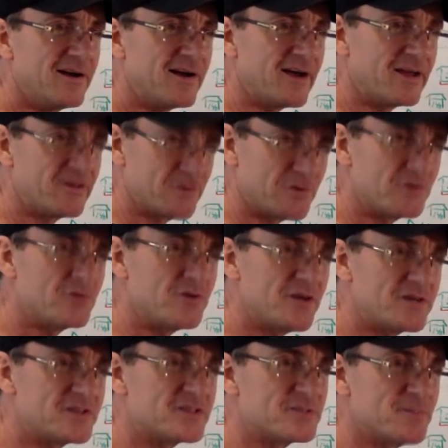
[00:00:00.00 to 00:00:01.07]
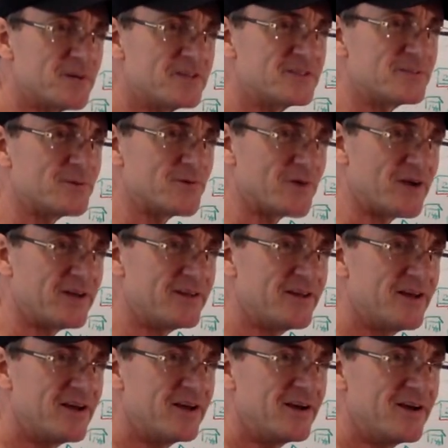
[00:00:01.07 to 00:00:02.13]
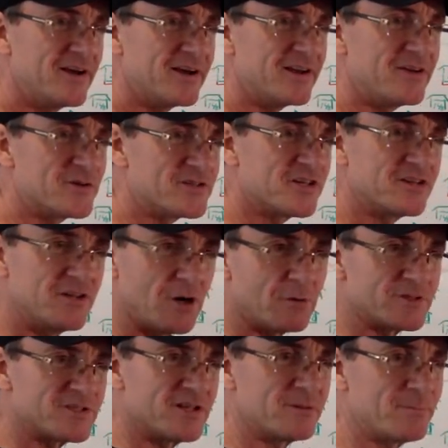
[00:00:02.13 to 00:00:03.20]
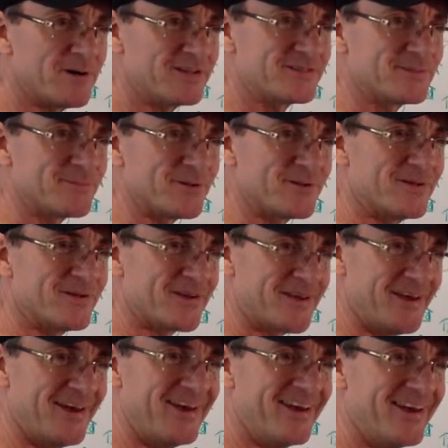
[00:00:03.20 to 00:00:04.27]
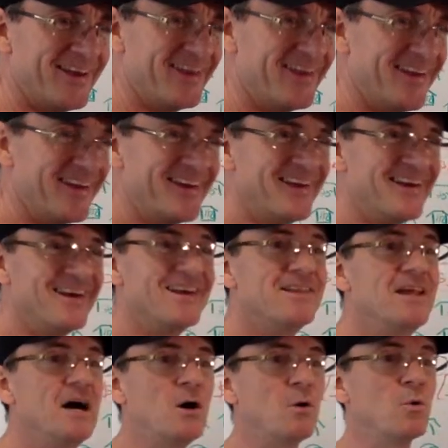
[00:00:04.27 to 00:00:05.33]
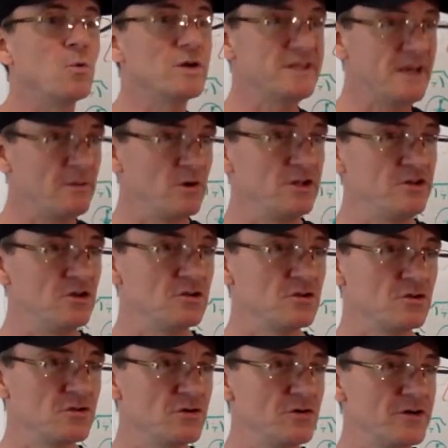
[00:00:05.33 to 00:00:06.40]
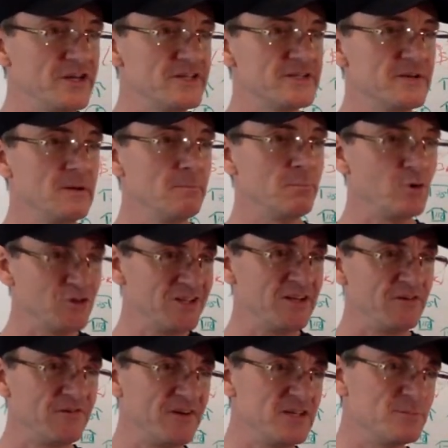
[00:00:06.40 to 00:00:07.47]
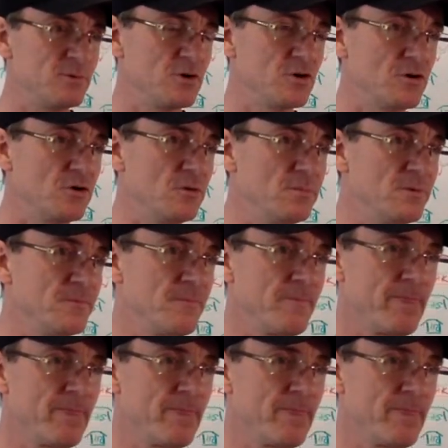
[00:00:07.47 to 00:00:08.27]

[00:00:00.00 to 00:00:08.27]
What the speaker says: I told you, yes, it's possible, right? You said, no, it's not possible. Okay? Now, what I want you to do is put in a Facebook group